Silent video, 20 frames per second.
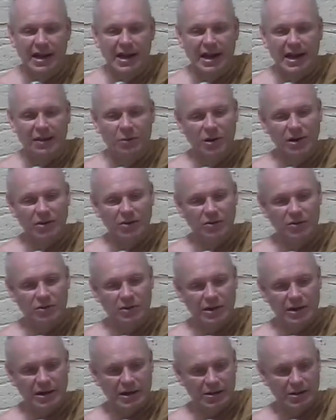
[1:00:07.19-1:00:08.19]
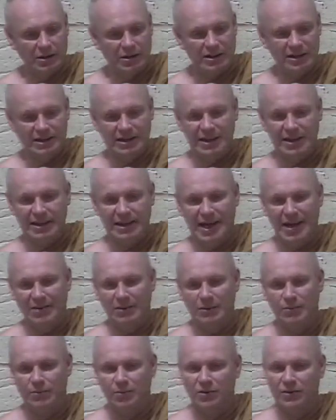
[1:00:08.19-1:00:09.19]
And when you see how
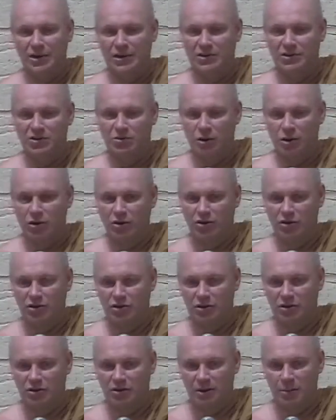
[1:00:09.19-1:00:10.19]
the Buddha structured